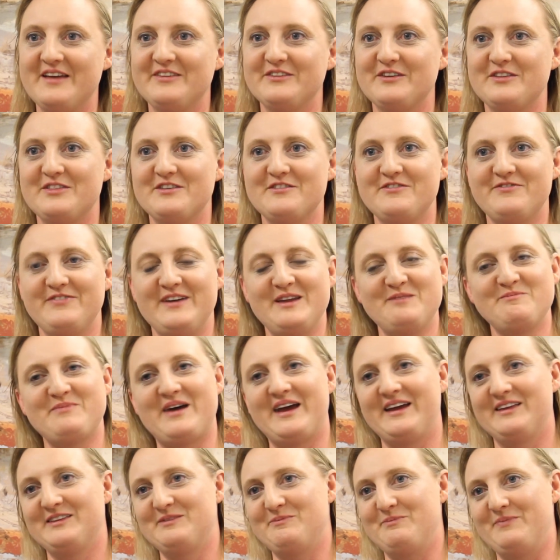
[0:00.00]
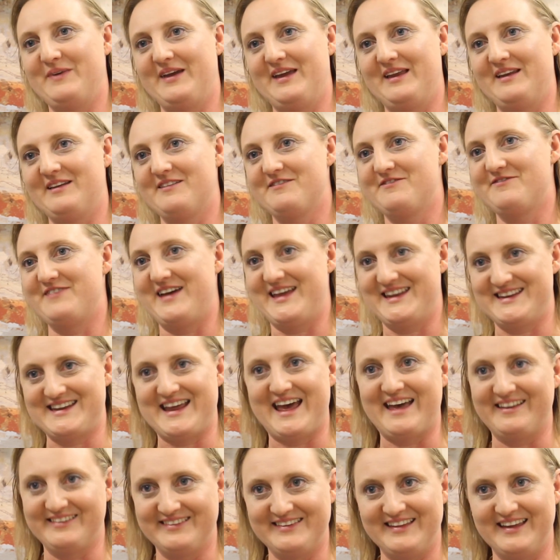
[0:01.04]
So the feedback's been
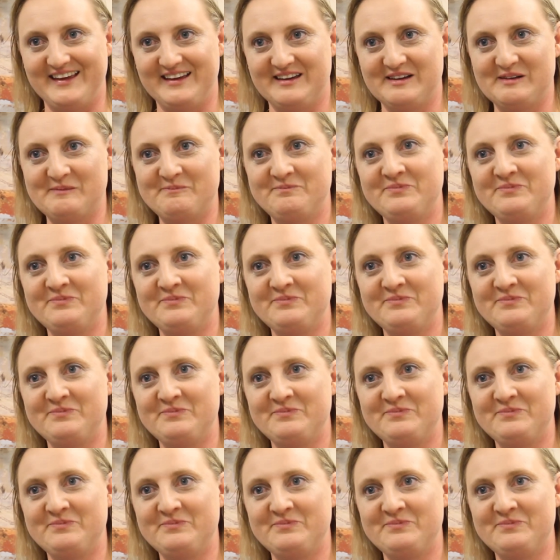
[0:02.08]
fantastic.